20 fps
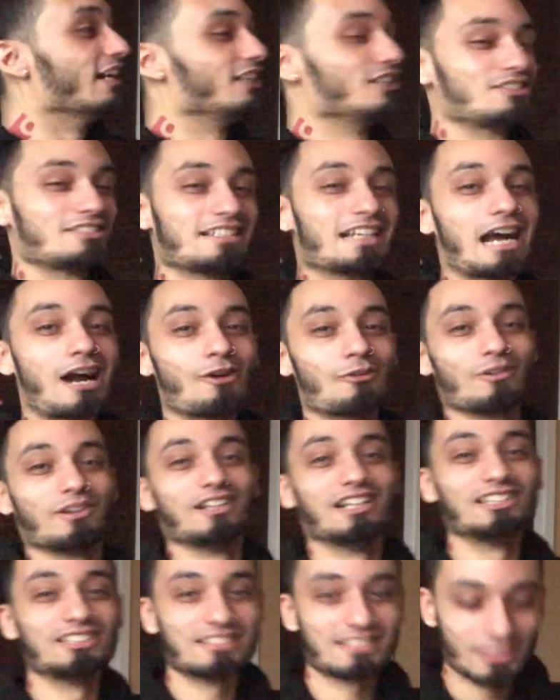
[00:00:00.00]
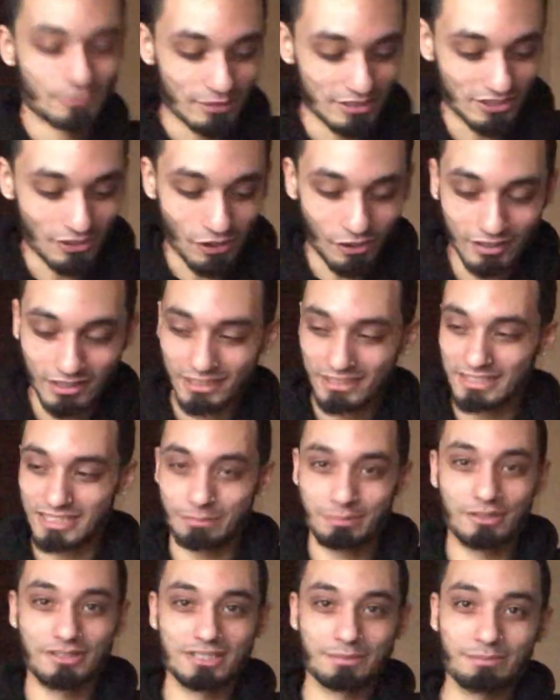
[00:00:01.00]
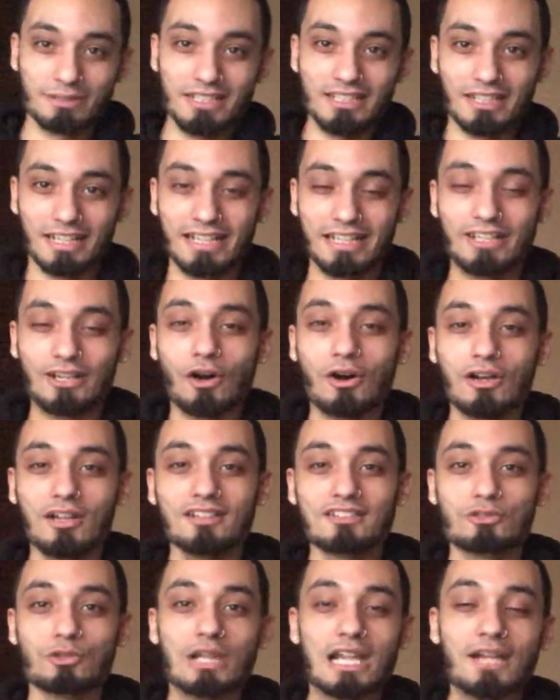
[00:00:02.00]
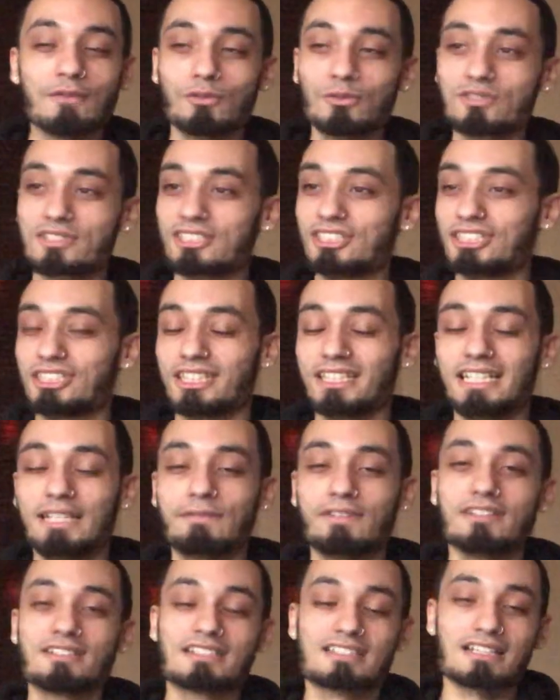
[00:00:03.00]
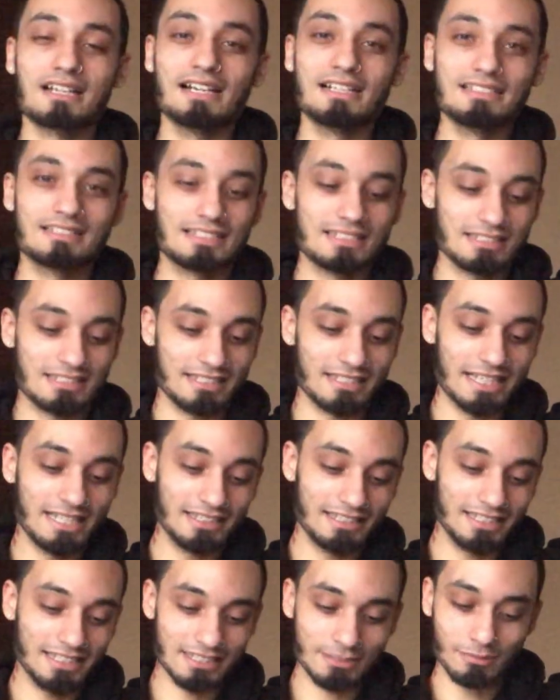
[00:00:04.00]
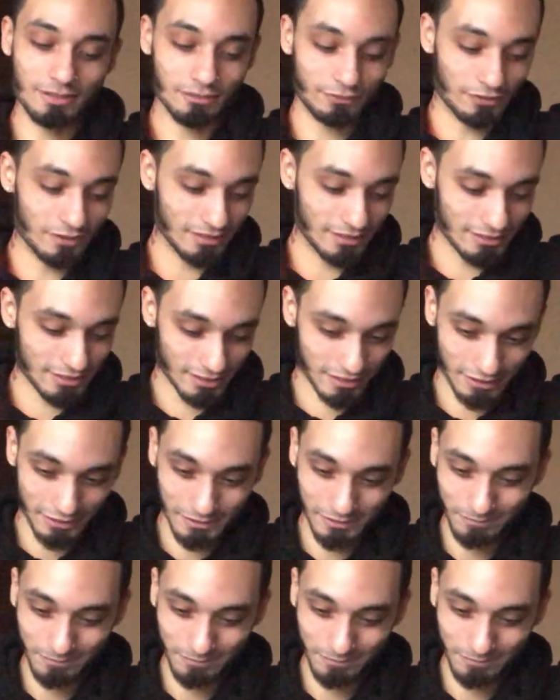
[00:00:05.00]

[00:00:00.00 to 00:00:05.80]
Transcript: You see how religious and retarded these spirits be, like in all levels and shit, even scientists and atheist motherfuckers.